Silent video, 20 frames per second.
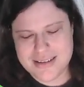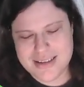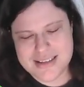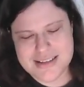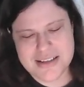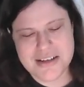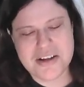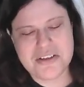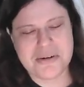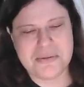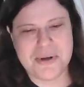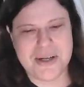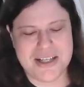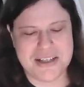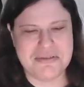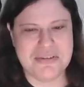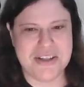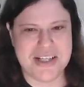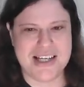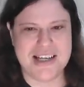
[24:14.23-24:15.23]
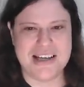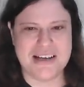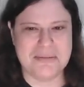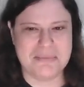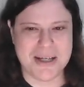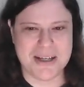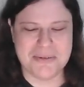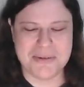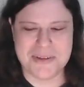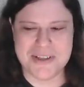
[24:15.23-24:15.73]
another way of thinking
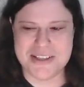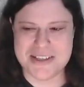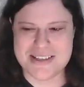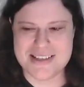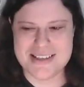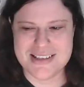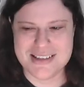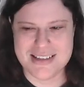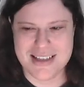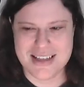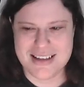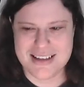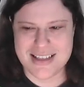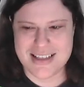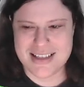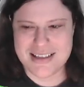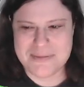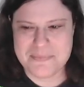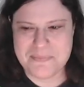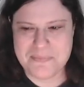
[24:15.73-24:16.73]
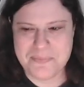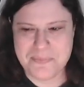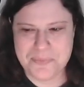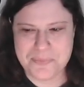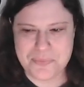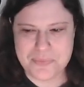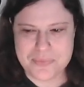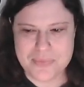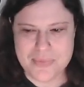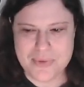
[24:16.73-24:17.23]
about words, I think.
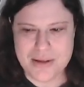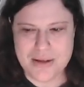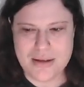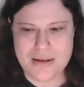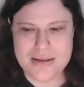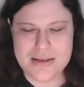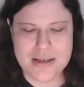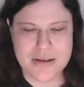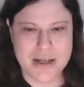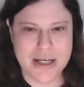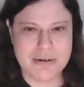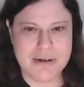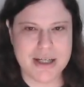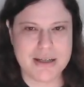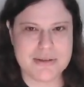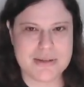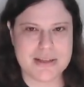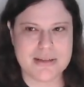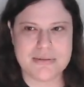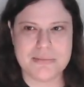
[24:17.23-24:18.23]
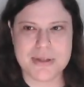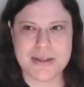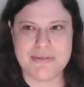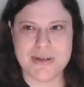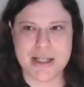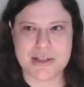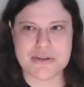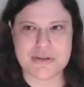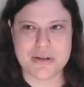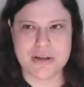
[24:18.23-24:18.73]
So anyway, it was a little bit of an
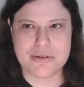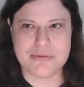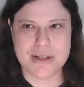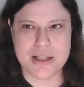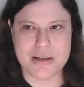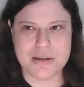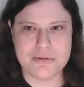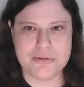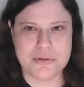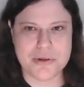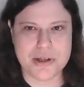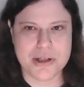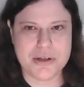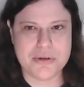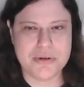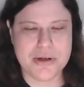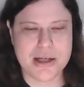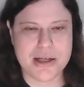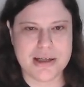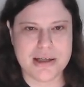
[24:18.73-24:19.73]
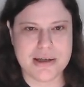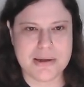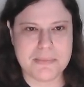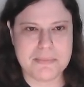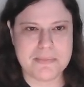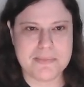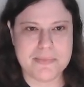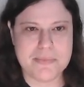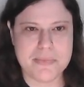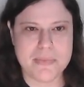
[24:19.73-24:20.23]
extra long video for you.
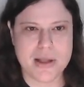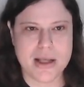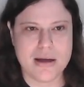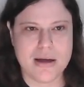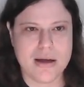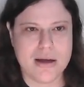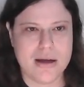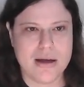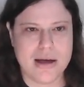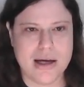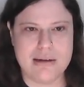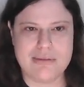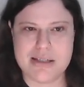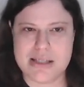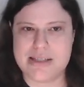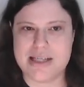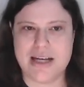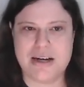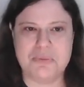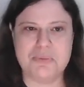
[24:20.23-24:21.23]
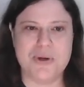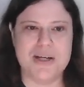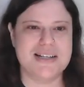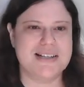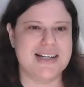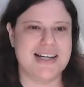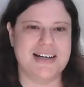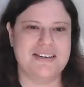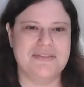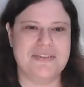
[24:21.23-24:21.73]
I haven't decided what
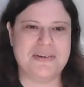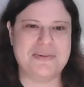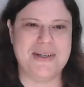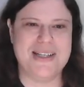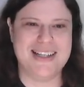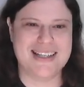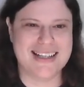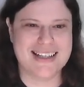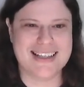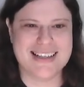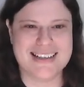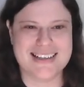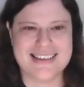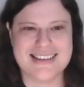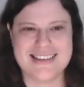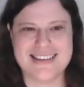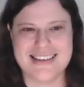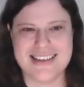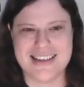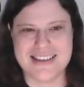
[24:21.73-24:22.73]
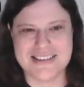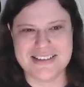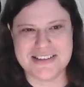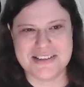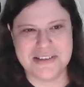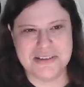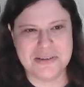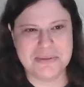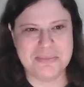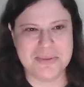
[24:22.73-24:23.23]
day of the week I'll
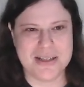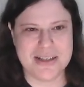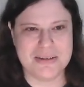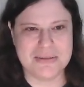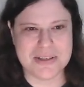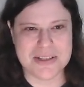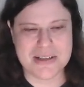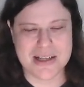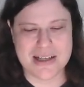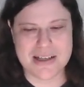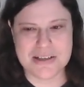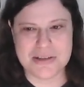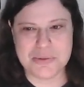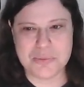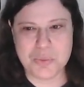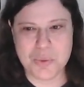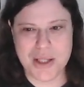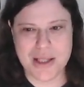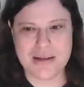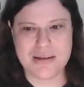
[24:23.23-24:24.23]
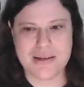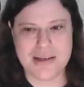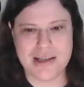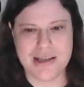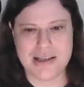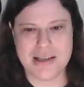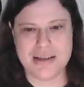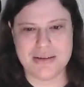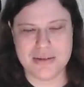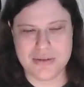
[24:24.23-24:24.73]
do, but I will try to do
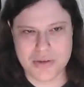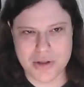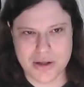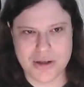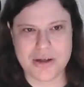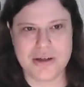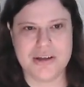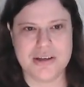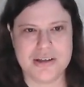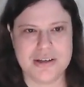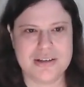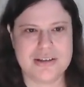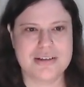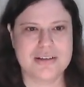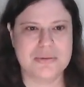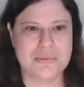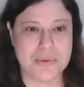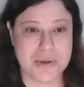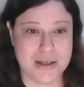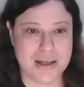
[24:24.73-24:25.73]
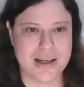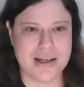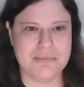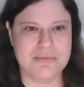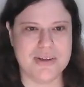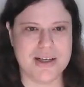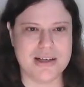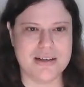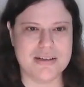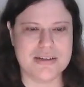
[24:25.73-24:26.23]
weekly, longer word game
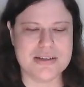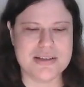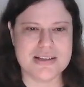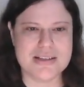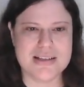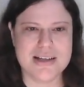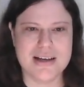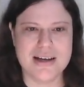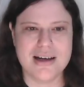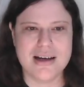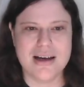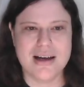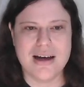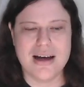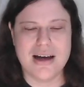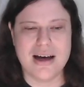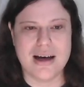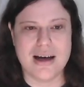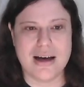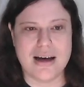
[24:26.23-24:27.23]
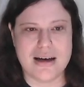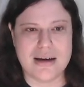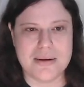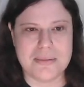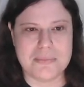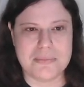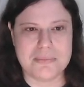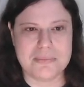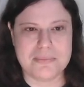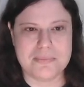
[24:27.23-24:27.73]
videos.
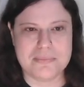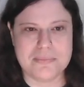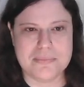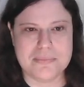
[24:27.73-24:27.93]
And